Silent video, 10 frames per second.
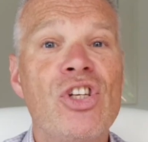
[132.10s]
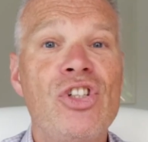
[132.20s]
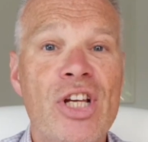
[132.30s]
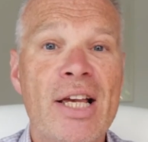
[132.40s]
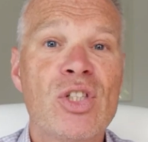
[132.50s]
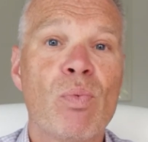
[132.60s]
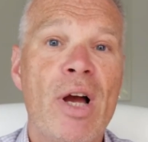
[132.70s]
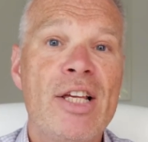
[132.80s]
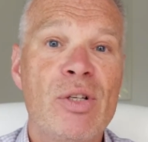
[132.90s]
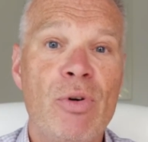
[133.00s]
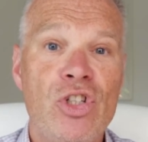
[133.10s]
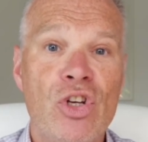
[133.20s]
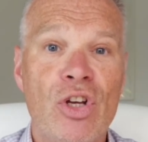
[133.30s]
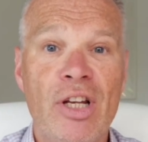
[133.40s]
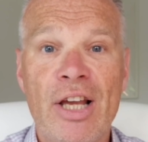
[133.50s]
suggests ways in which
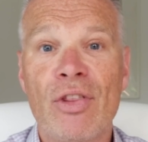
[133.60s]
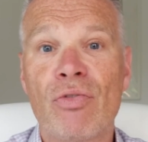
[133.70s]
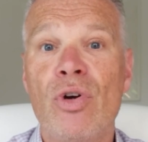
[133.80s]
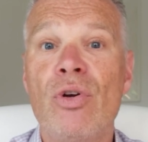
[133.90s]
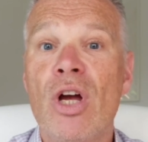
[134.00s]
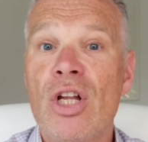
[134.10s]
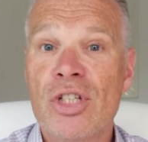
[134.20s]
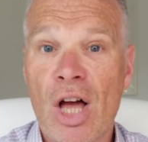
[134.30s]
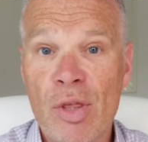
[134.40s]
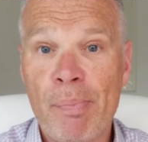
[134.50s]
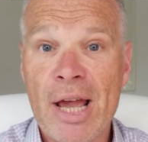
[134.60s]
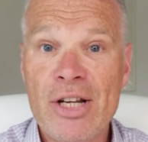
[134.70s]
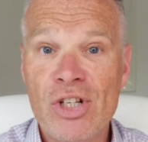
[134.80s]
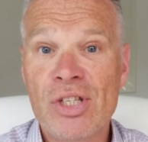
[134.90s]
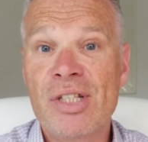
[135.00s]
you can link through to other
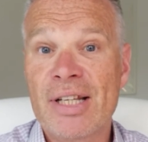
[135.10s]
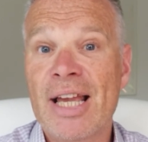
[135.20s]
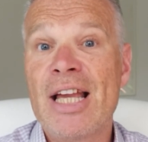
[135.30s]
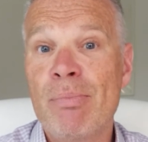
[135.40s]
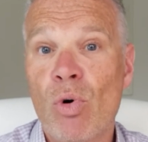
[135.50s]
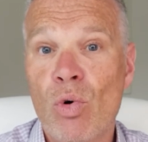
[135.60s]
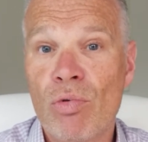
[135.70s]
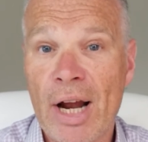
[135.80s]
pages to gain more